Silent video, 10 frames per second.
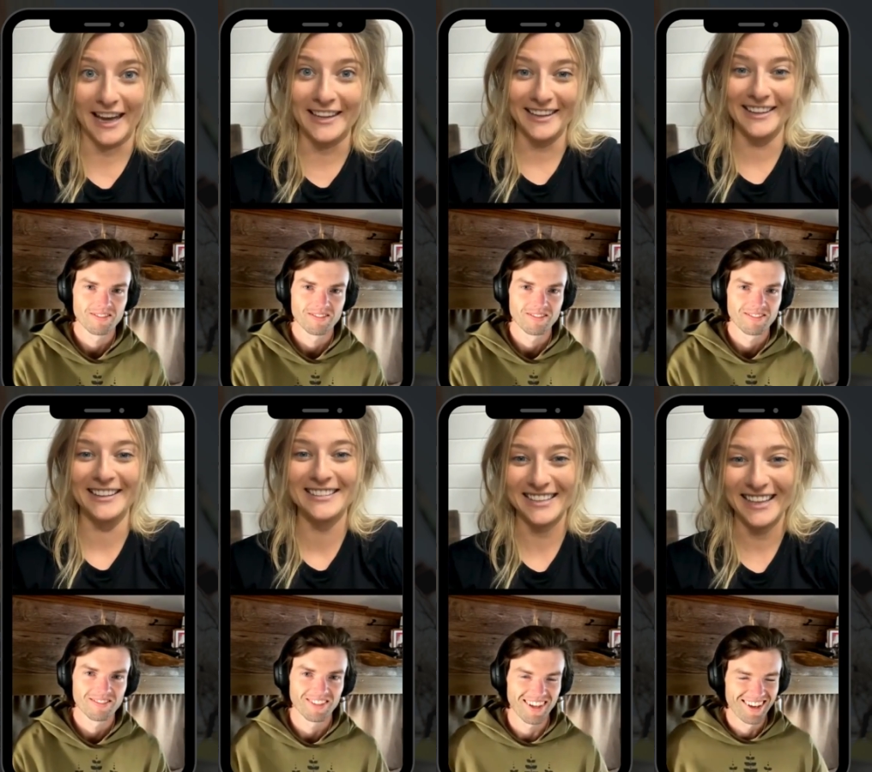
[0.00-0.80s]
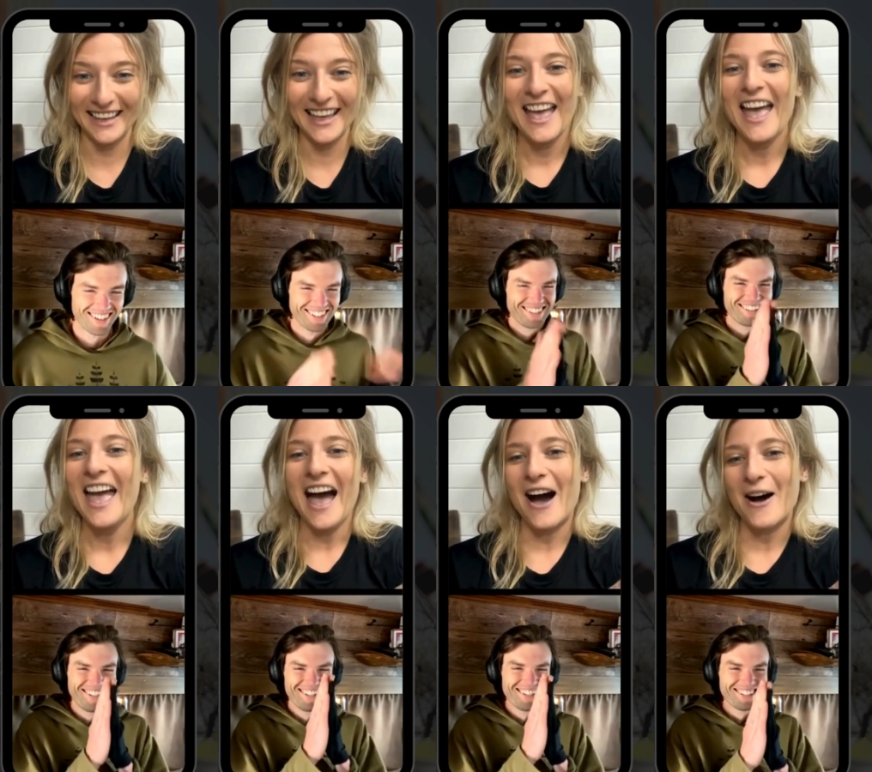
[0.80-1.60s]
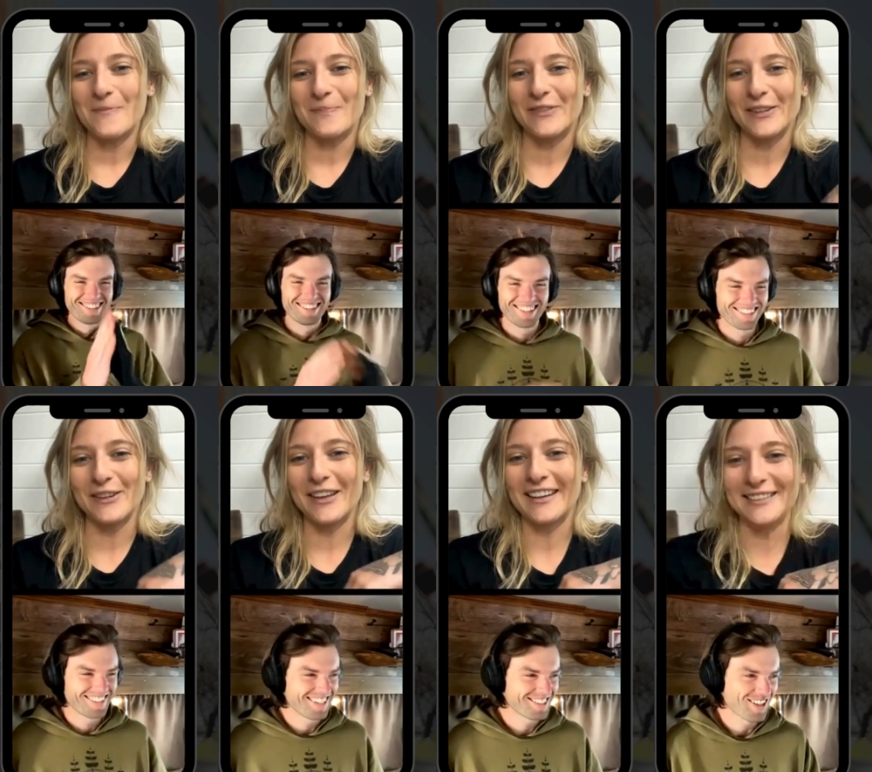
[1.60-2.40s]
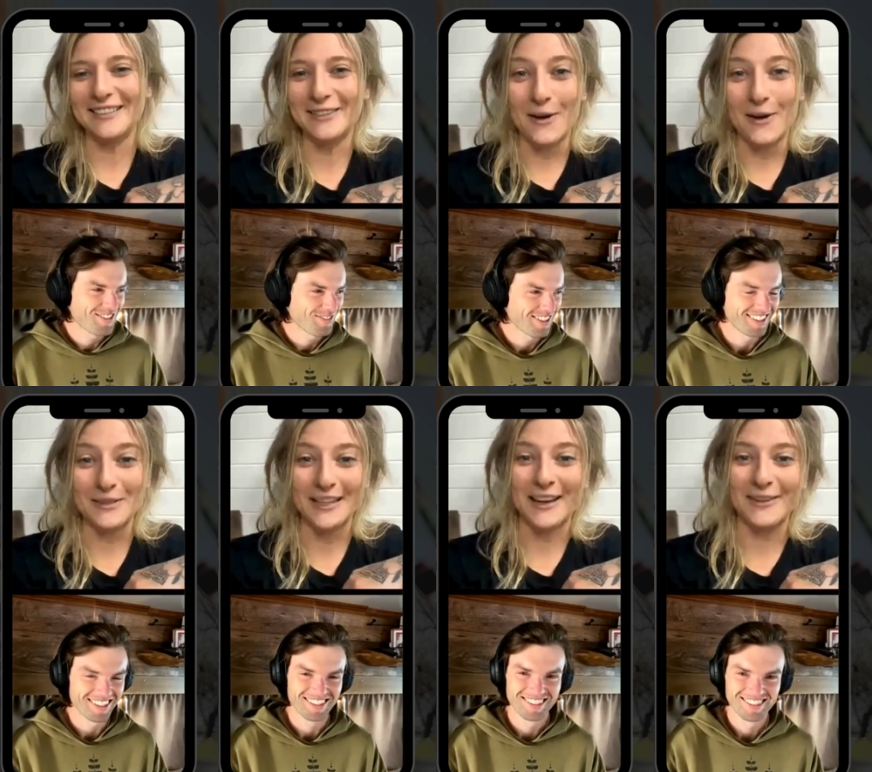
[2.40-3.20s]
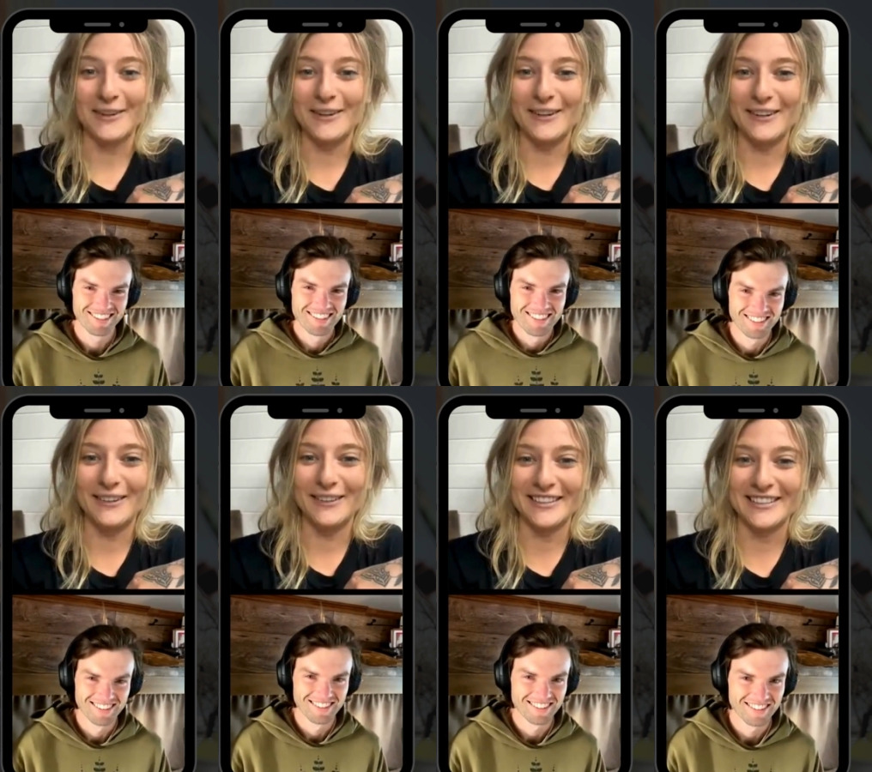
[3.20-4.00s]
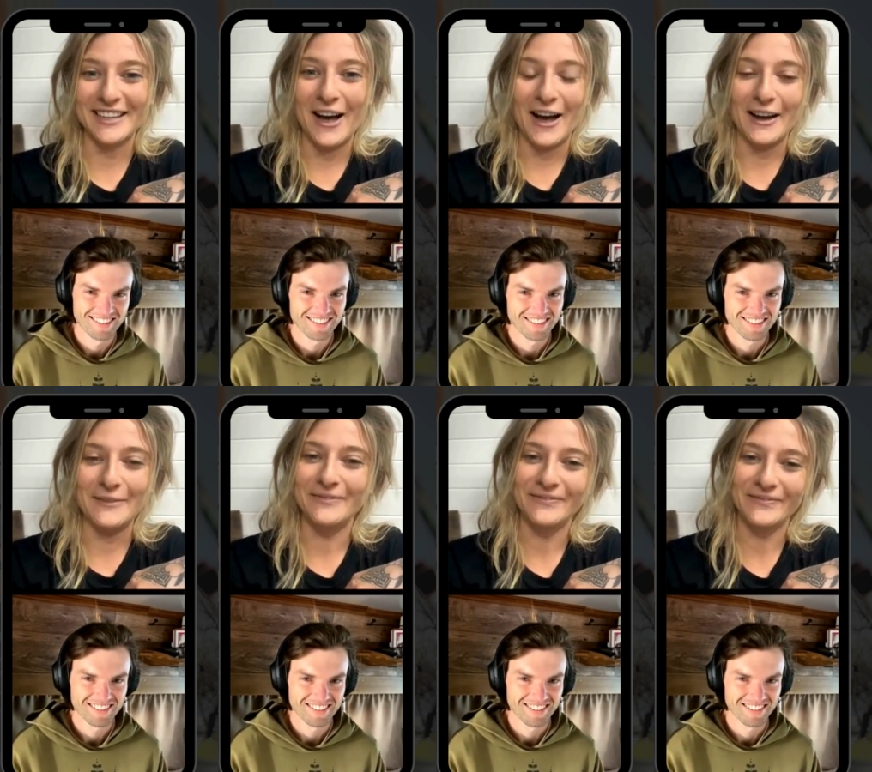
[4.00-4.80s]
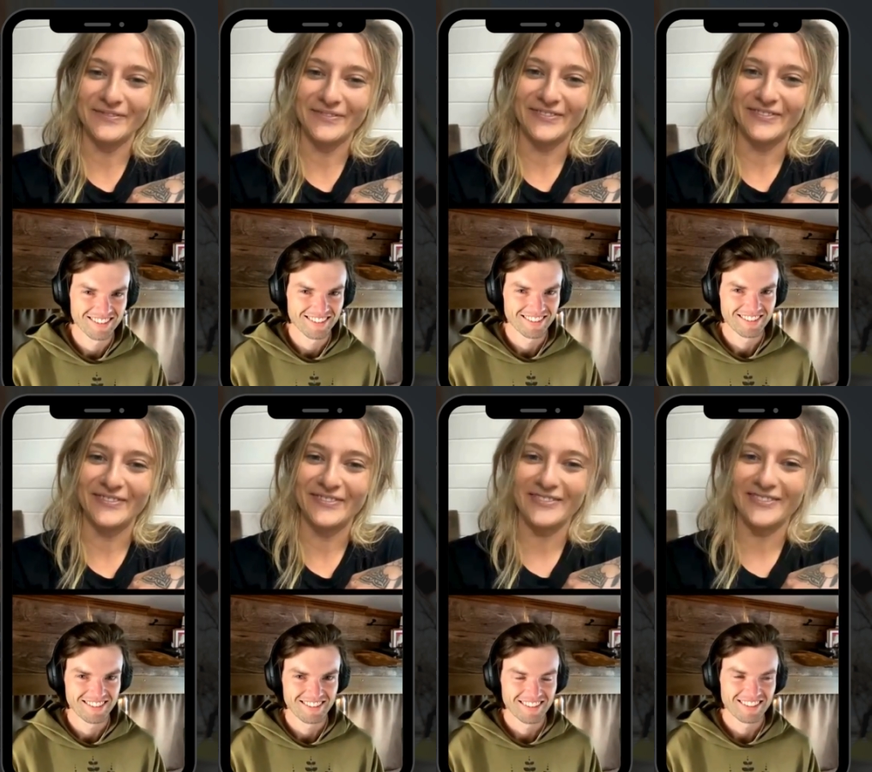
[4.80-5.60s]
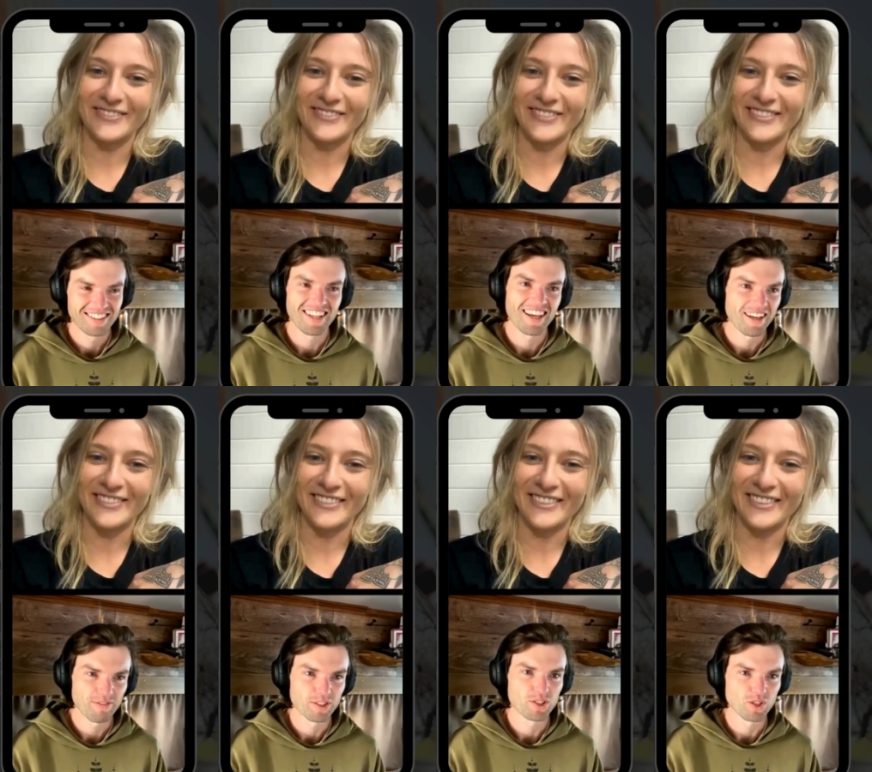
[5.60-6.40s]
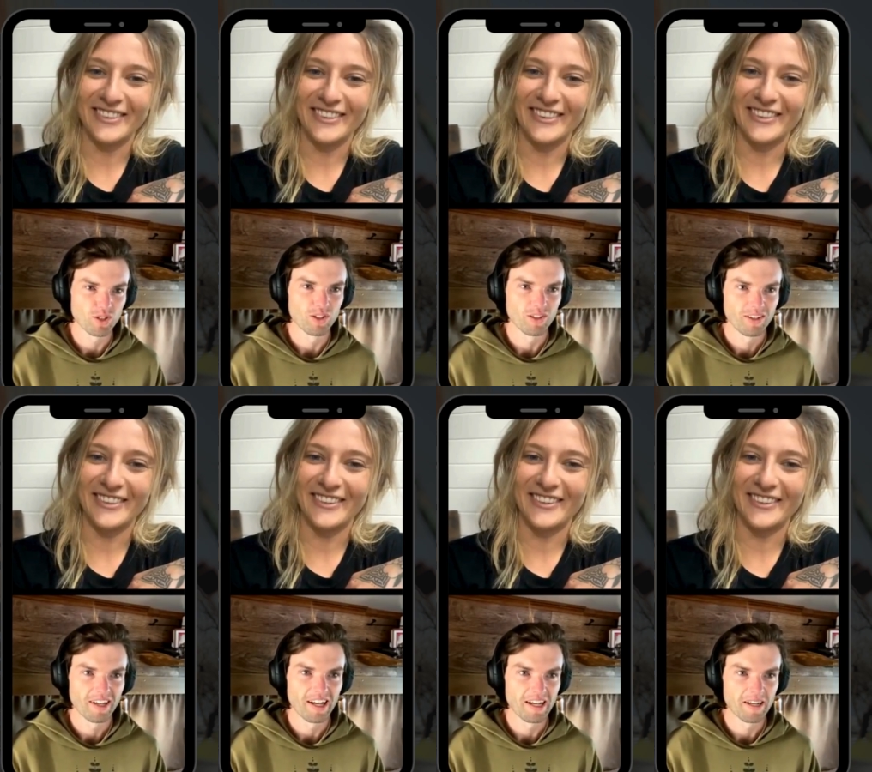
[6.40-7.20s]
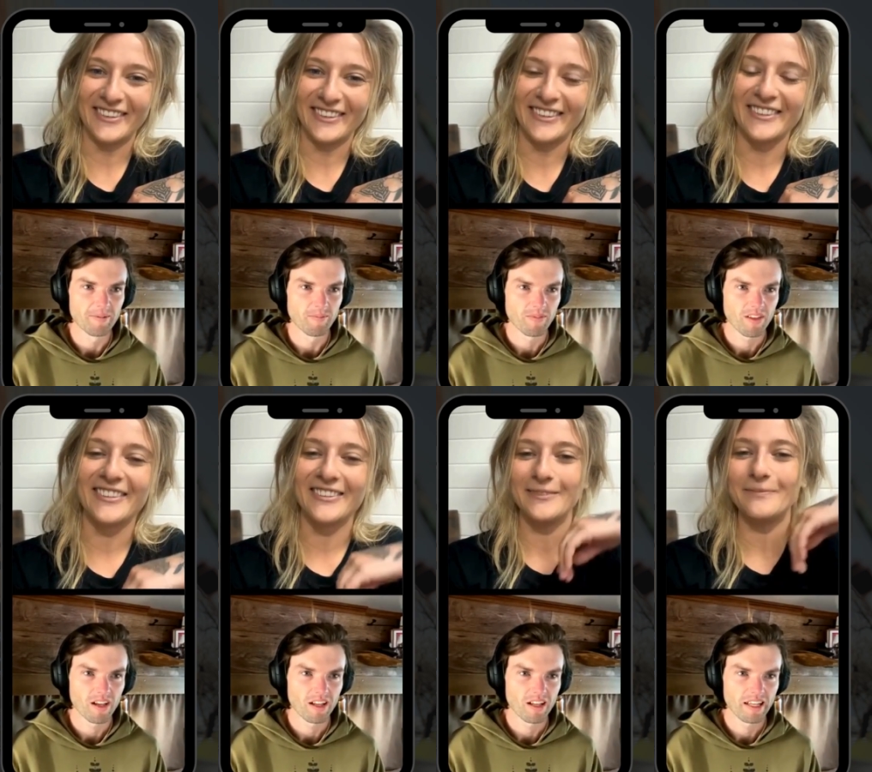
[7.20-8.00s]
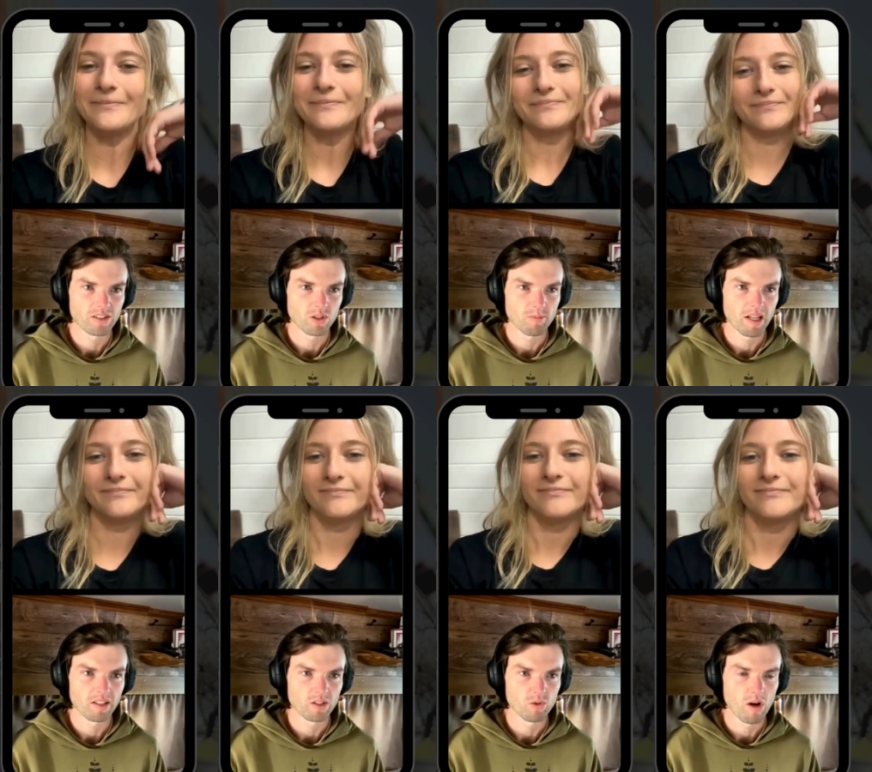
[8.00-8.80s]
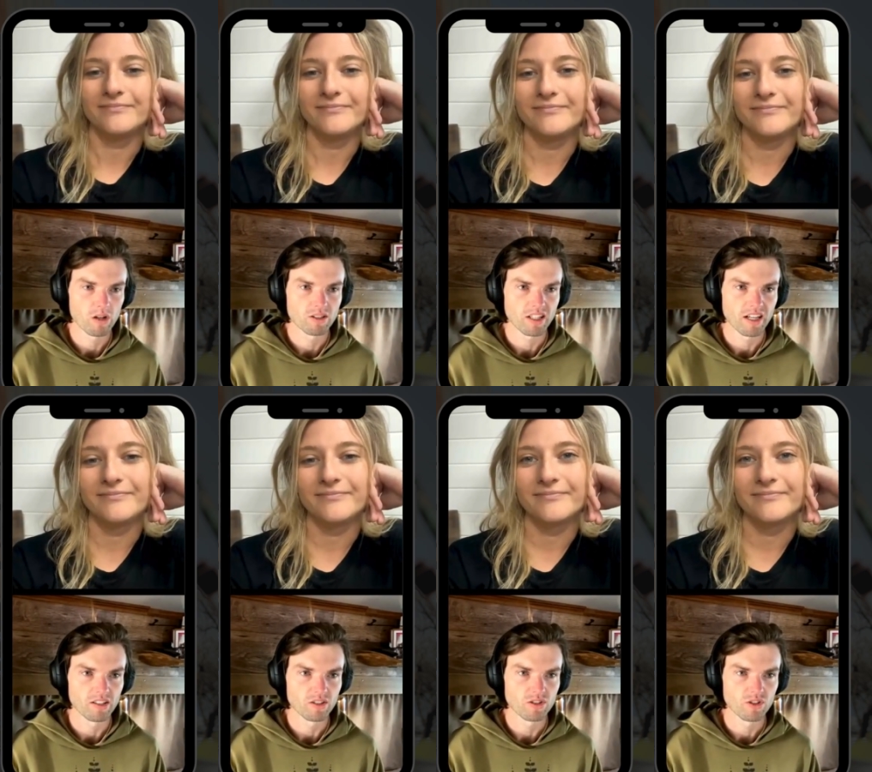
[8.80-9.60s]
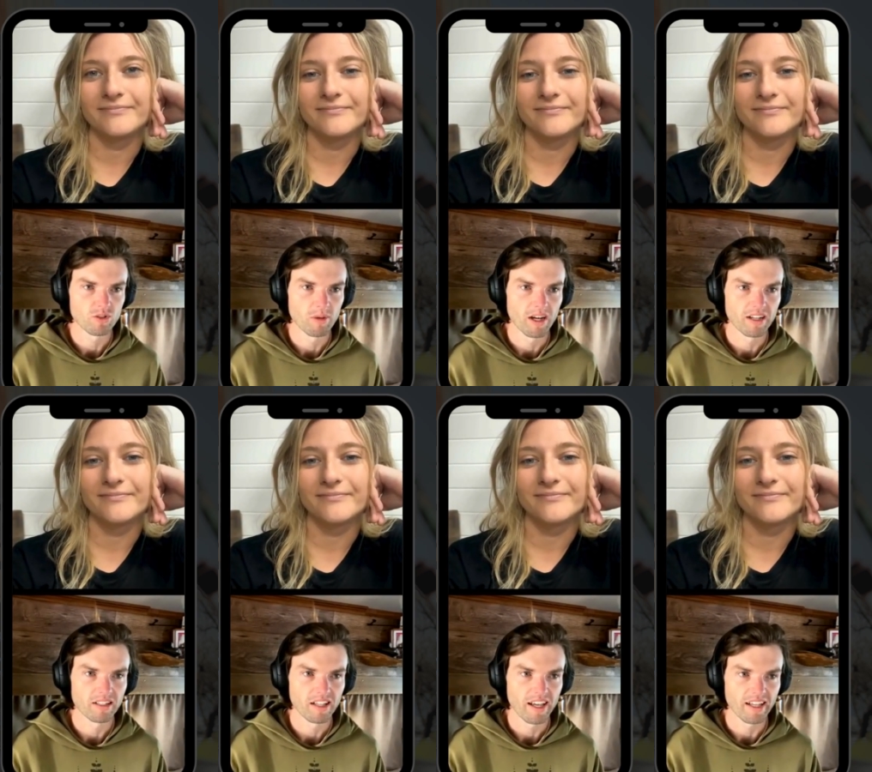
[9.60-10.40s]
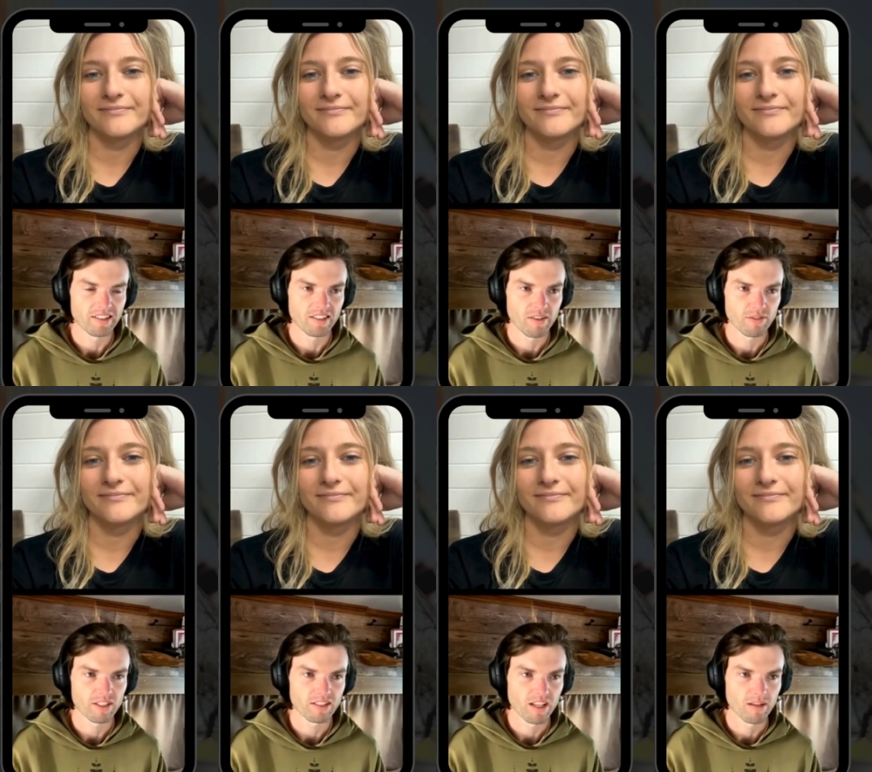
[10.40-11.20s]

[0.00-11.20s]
Speaker 1: that is. um, do you get That's interrupted so like all the time.
Speaker 2: Yeah, for sure. Um, it took me a little while to get used to, but yeah, it's definitely